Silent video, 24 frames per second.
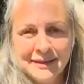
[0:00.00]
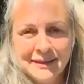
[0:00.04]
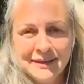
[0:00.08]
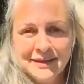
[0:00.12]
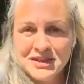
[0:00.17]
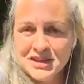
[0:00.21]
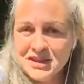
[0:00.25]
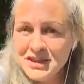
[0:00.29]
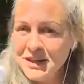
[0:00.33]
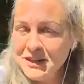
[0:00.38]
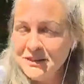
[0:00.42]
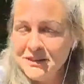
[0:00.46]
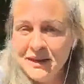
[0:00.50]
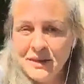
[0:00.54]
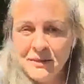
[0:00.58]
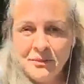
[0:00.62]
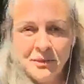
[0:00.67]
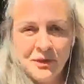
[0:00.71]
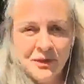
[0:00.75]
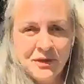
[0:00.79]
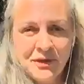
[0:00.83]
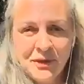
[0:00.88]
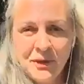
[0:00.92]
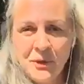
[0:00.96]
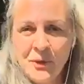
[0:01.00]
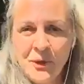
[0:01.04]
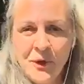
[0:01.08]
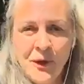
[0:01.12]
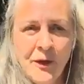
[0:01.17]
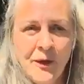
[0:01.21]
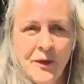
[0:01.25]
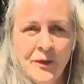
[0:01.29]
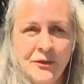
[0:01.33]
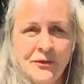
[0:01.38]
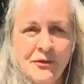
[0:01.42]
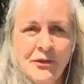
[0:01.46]
Share them with the
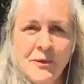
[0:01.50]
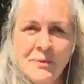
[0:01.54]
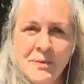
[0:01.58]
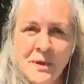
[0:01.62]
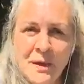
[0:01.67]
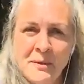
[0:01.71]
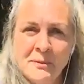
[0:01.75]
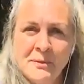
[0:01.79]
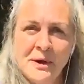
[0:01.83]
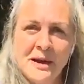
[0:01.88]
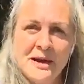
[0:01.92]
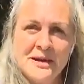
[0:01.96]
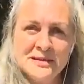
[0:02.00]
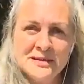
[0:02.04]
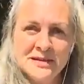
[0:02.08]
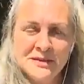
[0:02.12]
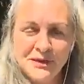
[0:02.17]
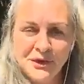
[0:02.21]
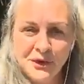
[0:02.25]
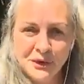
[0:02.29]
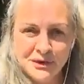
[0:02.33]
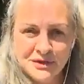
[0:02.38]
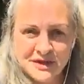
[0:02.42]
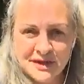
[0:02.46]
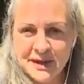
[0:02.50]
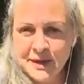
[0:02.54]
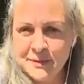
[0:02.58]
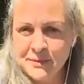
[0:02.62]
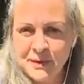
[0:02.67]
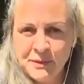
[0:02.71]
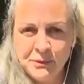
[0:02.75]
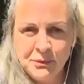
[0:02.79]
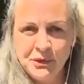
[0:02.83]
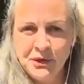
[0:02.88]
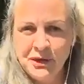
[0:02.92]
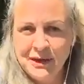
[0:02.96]
world from that place of your
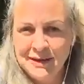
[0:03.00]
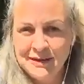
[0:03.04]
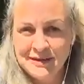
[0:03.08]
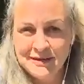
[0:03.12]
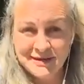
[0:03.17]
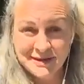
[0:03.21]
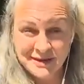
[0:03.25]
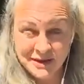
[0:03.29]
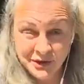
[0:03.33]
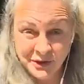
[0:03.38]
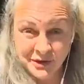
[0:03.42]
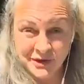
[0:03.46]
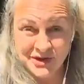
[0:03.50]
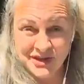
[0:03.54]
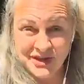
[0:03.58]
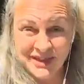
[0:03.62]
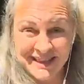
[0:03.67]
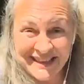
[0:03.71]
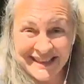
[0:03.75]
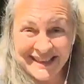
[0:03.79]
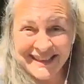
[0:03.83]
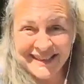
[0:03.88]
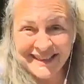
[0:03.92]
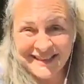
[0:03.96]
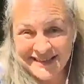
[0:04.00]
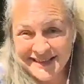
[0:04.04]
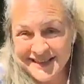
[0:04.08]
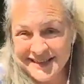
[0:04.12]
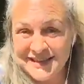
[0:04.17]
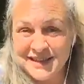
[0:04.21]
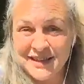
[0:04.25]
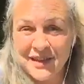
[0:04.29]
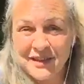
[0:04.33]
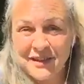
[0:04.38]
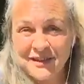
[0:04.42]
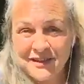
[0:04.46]
diamond brilliance, your genius
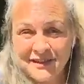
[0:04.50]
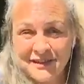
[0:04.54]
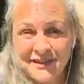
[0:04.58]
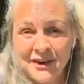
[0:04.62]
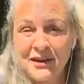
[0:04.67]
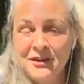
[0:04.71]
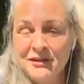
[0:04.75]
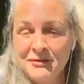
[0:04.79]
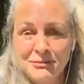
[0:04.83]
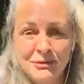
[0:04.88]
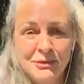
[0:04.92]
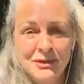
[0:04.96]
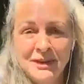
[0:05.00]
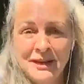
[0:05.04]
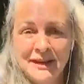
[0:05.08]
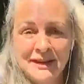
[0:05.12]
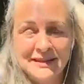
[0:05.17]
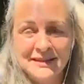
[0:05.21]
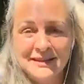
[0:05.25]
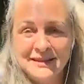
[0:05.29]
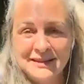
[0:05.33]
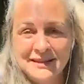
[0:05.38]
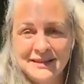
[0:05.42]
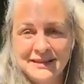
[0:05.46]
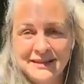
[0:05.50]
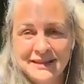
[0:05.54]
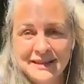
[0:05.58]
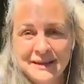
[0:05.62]
zone of brilliance,